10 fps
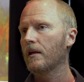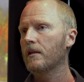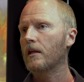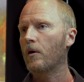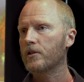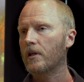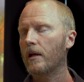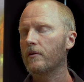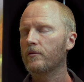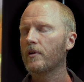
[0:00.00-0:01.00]
So it's
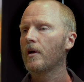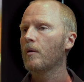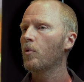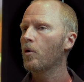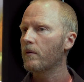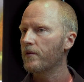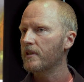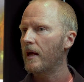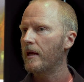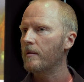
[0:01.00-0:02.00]
kind of more of the
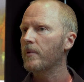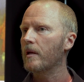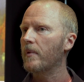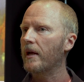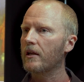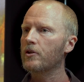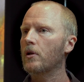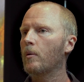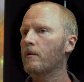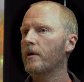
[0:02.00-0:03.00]
same, but making
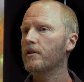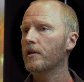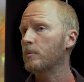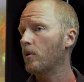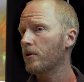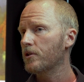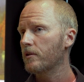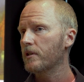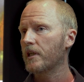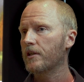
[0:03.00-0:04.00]
sure we're reaching smaller
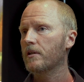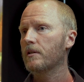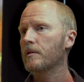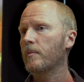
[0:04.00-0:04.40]
jurisdictions,